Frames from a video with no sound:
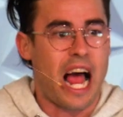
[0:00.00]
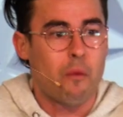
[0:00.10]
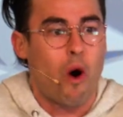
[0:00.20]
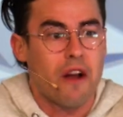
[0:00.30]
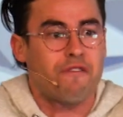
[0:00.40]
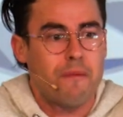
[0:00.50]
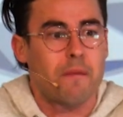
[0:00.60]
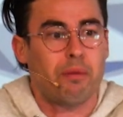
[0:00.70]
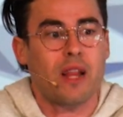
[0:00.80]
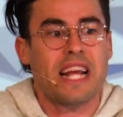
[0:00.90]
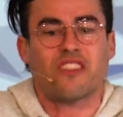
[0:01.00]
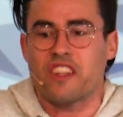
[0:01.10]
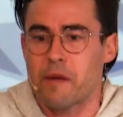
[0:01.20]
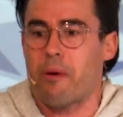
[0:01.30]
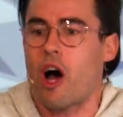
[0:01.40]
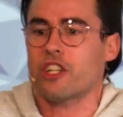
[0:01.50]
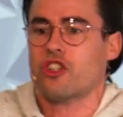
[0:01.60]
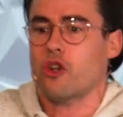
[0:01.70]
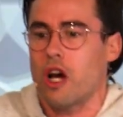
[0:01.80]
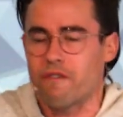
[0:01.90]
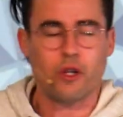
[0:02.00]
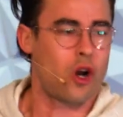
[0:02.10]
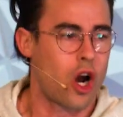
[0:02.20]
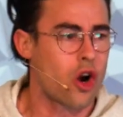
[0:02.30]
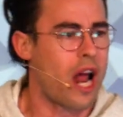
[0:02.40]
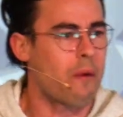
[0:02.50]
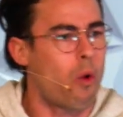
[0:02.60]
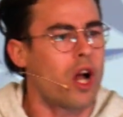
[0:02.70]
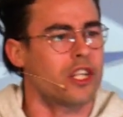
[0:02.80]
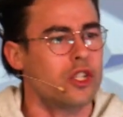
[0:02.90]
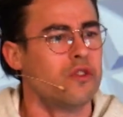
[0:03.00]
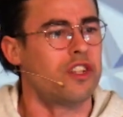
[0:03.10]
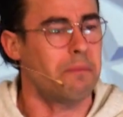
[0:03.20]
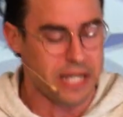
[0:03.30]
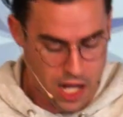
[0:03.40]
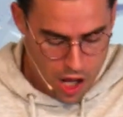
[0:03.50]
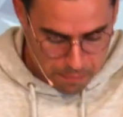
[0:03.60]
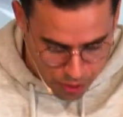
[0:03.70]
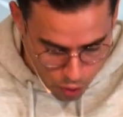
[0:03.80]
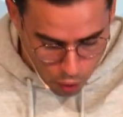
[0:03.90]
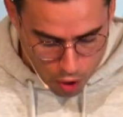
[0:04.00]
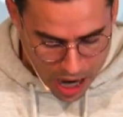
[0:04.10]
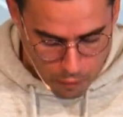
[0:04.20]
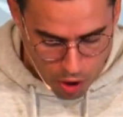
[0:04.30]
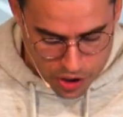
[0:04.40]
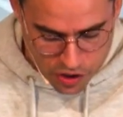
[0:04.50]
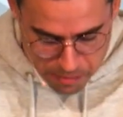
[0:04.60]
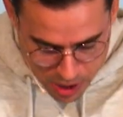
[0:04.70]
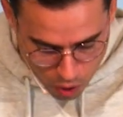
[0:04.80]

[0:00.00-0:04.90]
I want from the place and the posture of your heart, I want you to be pure. I want you to be